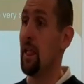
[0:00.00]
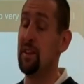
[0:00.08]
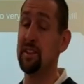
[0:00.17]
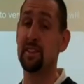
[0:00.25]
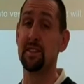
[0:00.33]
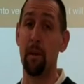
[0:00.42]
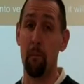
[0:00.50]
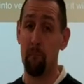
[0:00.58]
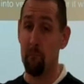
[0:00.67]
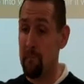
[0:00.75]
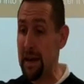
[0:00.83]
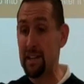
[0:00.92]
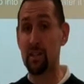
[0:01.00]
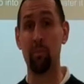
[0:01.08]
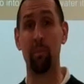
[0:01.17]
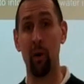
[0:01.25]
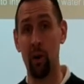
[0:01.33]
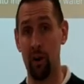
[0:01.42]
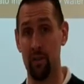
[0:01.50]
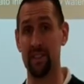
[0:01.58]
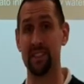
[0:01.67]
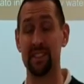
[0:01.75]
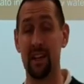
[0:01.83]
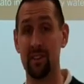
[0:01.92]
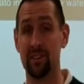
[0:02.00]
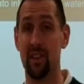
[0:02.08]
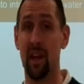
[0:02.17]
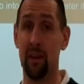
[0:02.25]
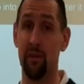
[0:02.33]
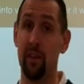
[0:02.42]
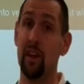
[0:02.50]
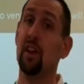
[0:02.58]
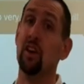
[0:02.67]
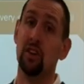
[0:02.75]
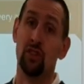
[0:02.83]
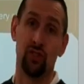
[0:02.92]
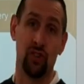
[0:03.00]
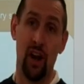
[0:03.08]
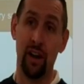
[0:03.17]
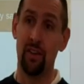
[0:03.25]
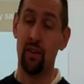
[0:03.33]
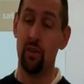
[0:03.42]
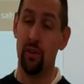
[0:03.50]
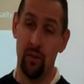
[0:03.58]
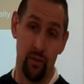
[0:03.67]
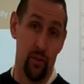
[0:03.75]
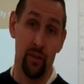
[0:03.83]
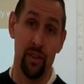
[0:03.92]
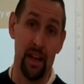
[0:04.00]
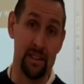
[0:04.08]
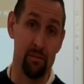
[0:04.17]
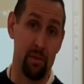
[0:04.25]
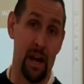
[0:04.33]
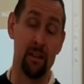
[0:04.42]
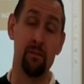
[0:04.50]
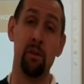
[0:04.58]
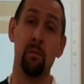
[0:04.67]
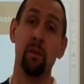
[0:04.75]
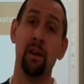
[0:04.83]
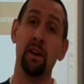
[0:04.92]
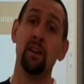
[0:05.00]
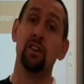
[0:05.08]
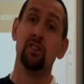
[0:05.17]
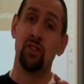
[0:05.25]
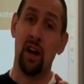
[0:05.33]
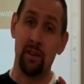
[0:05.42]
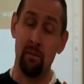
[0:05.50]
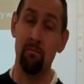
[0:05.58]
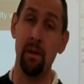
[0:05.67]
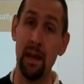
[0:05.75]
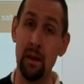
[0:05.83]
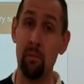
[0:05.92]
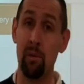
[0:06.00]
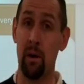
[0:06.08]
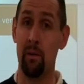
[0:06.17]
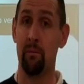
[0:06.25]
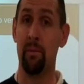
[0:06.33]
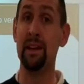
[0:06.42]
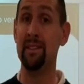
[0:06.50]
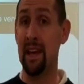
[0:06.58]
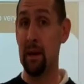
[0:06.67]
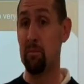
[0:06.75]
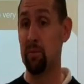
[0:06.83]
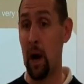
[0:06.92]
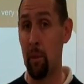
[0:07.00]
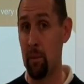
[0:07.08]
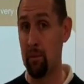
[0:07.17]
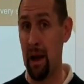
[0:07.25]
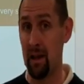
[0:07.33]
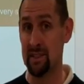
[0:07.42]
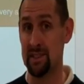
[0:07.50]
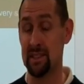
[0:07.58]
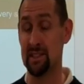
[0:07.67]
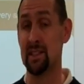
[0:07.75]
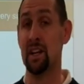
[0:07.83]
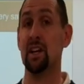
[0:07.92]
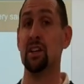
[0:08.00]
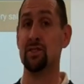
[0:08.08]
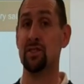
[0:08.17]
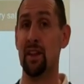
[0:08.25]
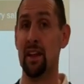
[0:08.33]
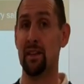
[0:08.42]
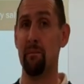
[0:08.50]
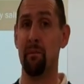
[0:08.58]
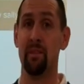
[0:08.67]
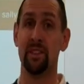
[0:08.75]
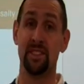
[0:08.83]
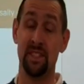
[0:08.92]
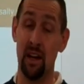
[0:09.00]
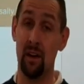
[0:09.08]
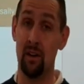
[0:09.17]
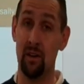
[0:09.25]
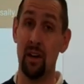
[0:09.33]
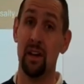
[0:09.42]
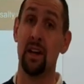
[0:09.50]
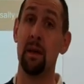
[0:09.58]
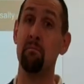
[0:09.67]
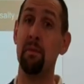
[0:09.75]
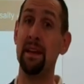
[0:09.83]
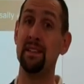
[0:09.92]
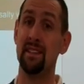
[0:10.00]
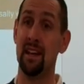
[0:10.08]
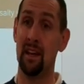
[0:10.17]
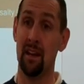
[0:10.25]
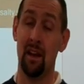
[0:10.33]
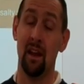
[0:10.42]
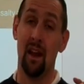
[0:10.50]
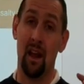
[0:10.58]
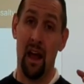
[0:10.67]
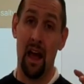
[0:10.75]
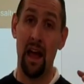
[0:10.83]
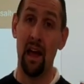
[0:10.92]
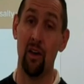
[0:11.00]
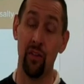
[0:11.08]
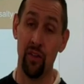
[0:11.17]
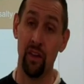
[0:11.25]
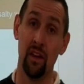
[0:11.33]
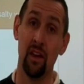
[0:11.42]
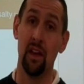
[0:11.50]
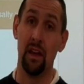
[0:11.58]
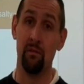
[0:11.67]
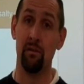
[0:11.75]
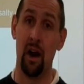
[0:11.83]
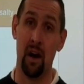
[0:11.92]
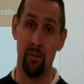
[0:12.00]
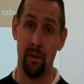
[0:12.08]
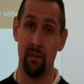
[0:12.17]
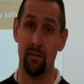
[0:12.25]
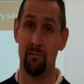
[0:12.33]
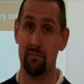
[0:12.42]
This is a major part of the cell's life, using that plasma membrane, trying to maintain proper balances so that the cell can maintain a healthy environment.